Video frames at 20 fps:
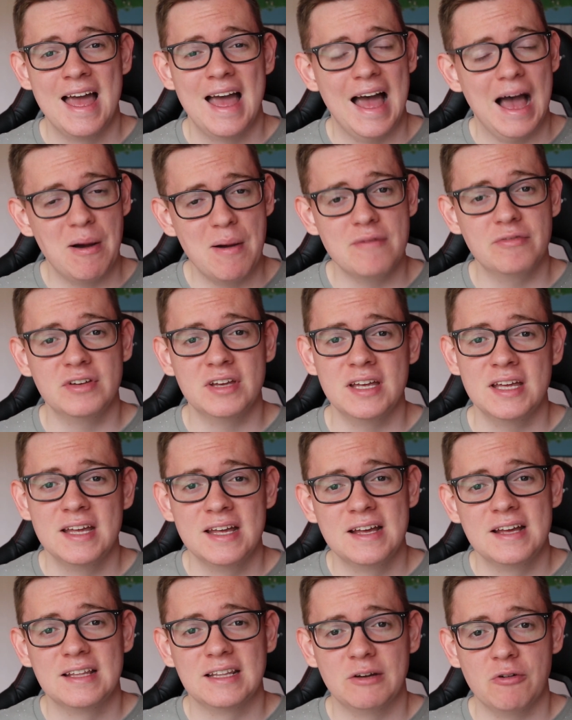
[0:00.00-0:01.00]
However,
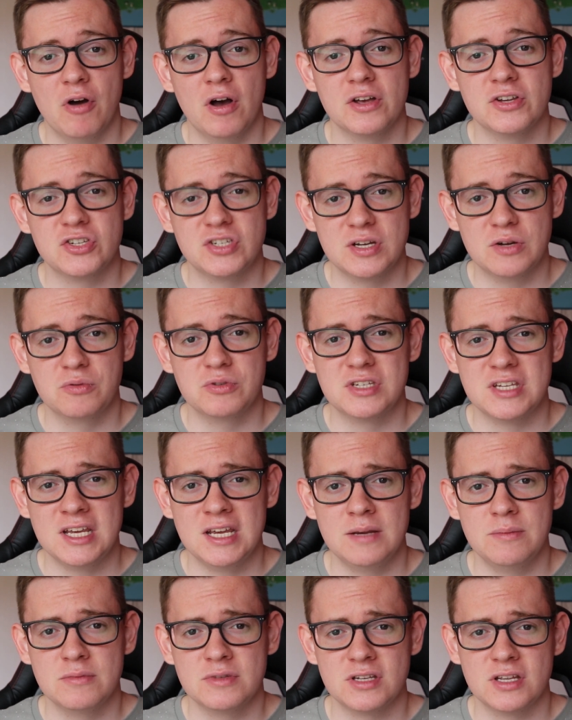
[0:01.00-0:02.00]
there are still
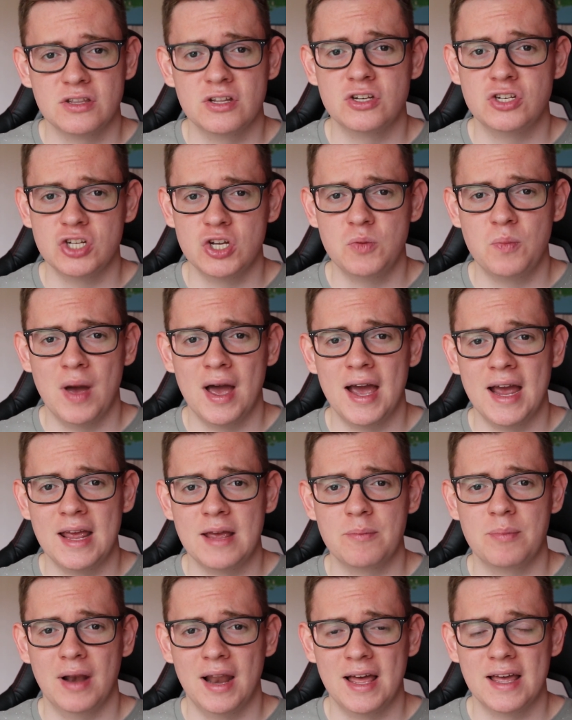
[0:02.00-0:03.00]
teams that do
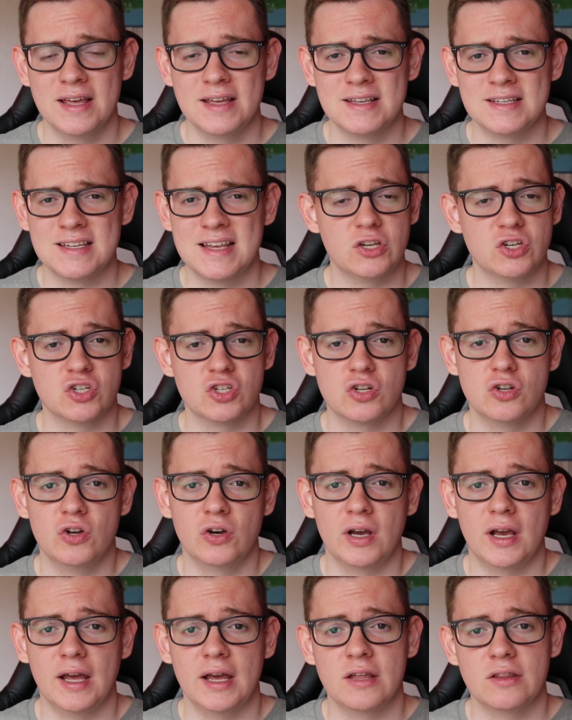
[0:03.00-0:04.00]
pay players. Just
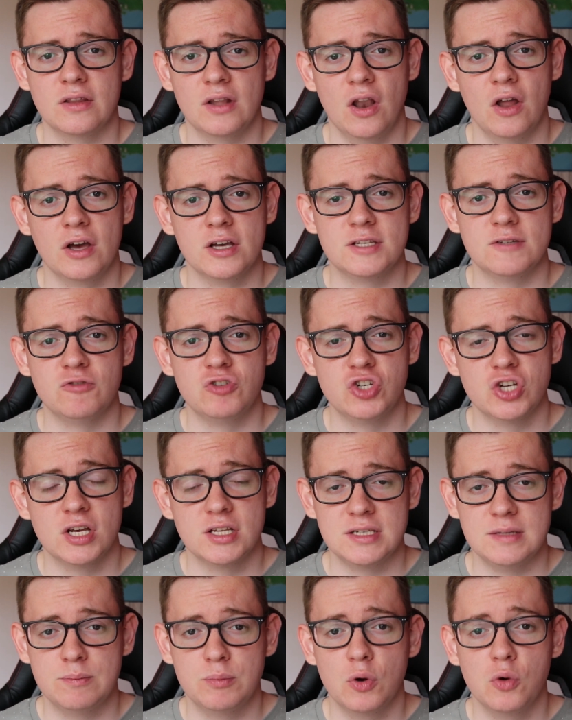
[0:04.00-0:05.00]
look at the likes of
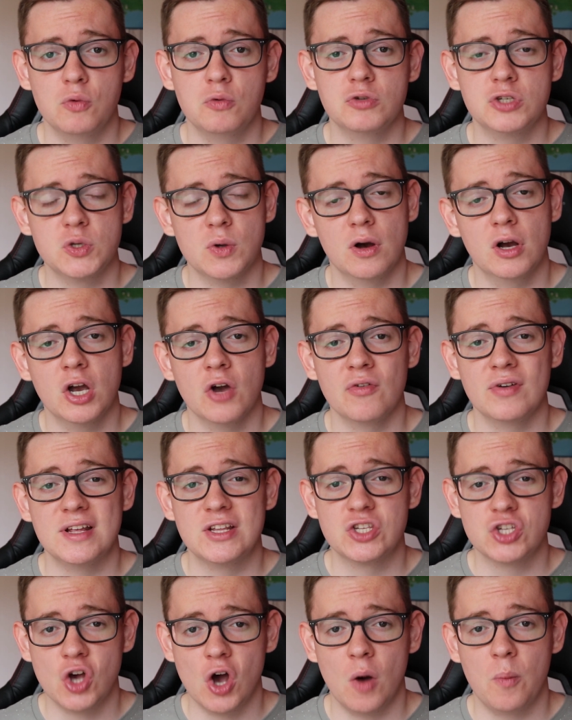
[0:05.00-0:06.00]
Jersey Bulls, who are currently
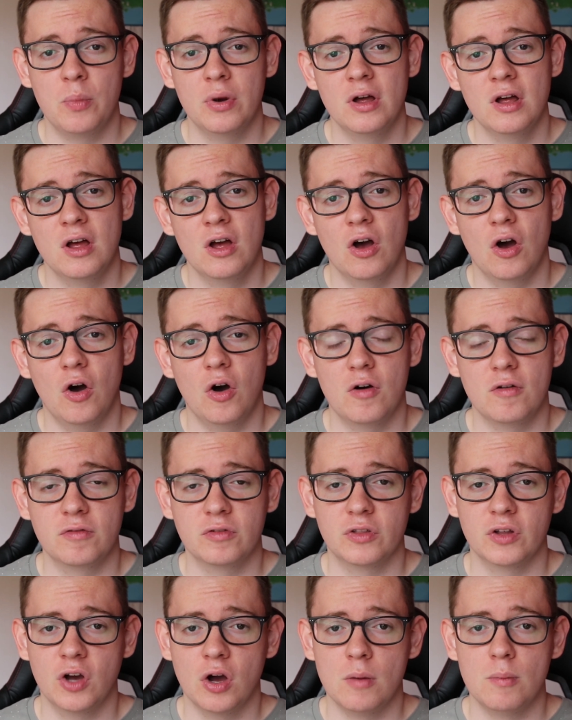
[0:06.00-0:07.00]
top
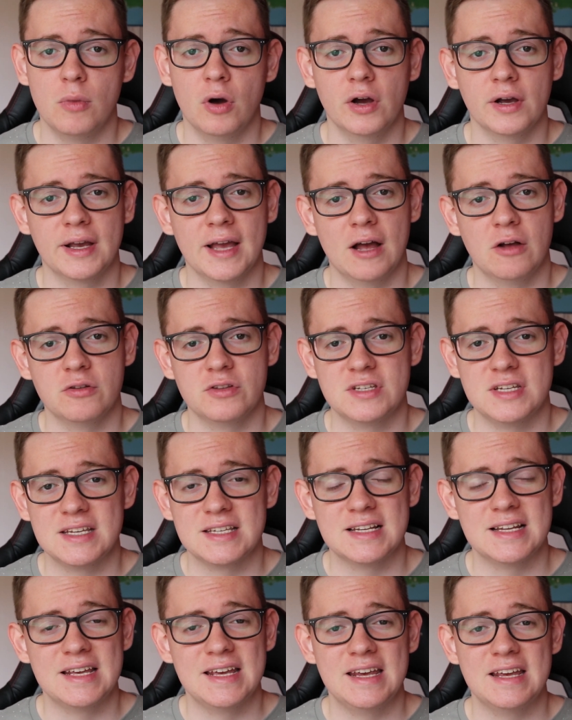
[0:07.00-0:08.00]
of the Combined
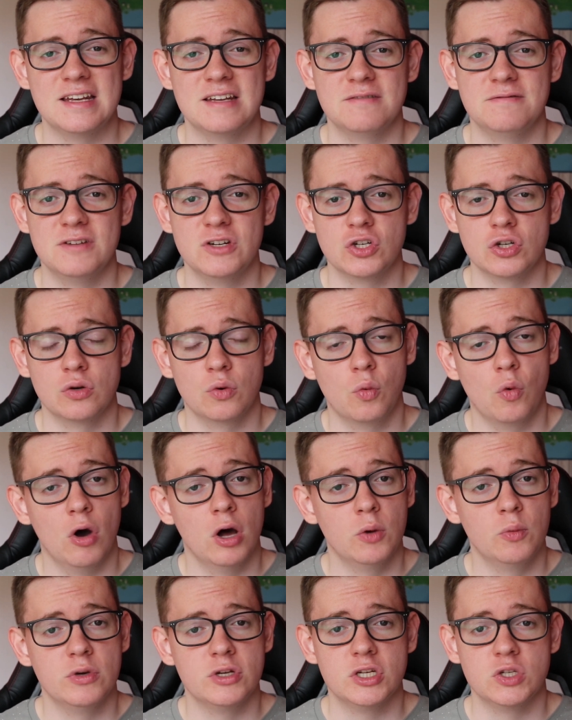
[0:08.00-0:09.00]
Counties League Division
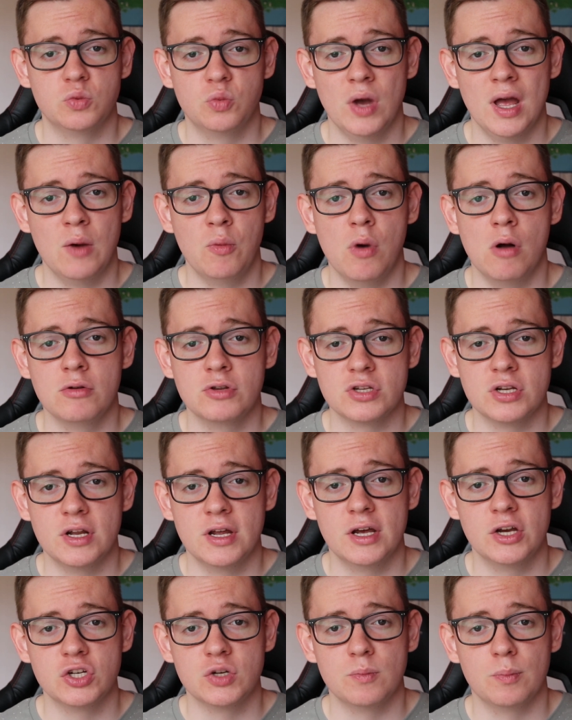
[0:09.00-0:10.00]
1, which is where Walton
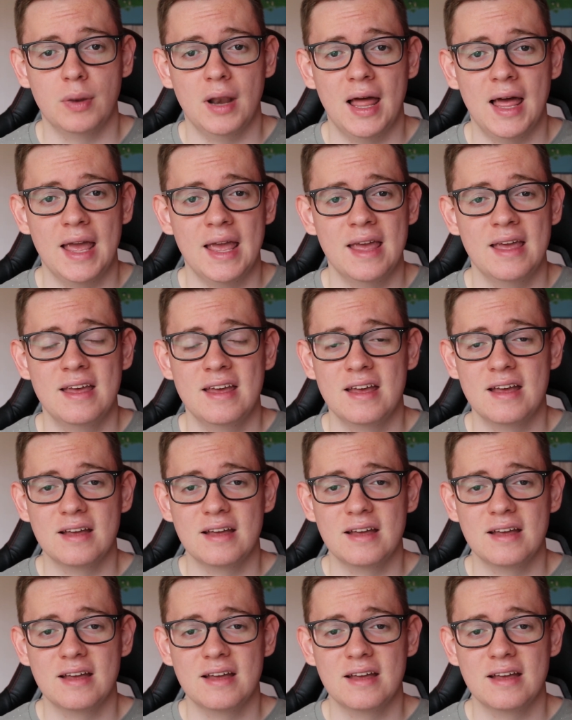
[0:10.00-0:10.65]
Hersham play.